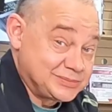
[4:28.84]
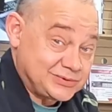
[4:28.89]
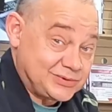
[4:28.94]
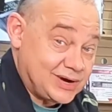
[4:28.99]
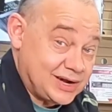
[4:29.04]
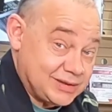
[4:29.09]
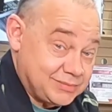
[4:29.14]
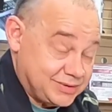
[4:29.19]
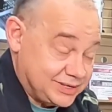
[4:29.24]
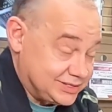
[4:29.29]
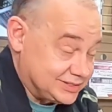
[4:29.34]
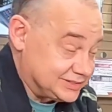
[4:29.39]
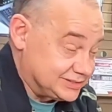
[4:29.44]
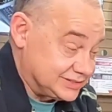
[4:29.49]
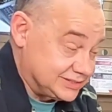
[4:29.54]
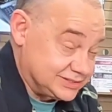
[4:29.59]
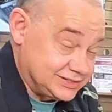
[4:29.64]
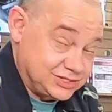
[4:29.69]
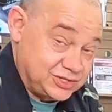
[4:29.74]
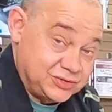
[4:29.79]
subscribe
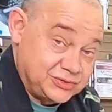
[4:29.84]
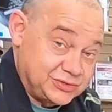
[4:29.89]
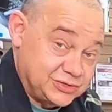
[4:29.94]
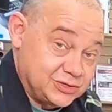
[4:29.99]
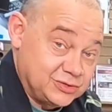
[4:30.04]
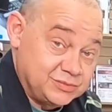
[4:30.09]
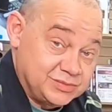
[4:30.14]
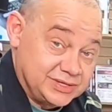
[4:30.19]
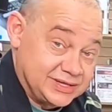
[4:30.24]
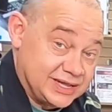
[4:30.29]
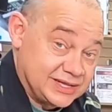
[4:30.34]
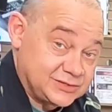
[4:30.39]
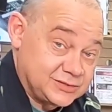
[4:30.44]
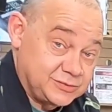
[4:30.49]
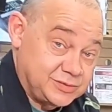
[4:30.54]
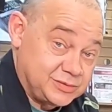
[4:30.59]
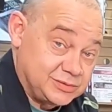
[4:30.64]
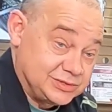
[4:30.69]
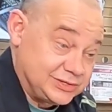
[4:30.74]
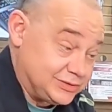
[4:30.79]
because it's YouTube and that's
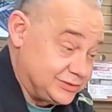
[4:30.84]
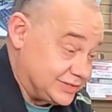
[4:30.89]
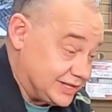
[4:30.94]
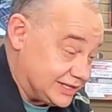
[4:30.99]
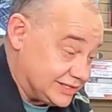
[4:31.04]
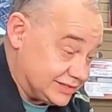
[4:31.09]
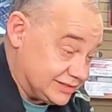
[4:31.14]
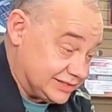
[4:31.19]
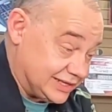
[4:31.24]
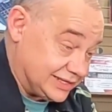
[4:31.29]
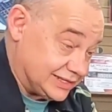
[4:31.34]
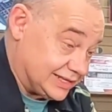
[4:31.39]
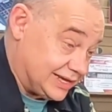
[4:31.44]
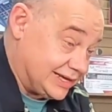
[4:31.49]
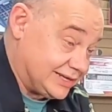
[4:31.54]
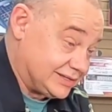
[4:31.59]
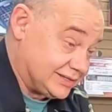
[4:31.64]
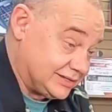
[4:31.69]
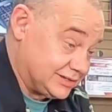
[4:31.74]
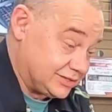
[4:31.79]
what people do. They, they
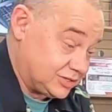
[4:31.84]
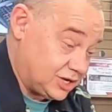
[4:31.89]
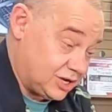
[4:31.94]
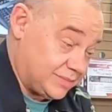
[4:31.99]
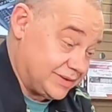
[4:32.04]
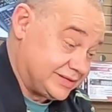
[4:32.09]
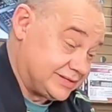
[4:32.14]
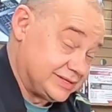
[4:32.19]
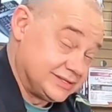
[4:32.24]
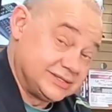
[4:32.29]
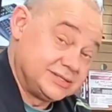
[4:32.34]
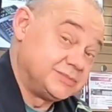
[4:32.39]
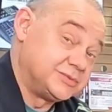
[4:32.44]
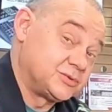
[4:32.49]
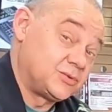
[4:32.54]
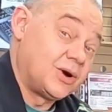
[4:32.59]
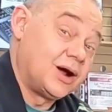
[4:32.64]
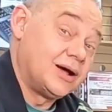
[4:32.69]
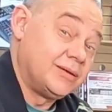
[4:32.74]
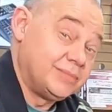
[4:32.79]
like, comment, and
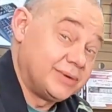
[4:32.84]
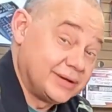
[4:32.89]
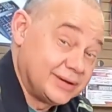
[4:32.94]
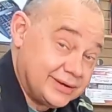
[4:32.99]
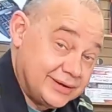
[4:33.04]
subscribe.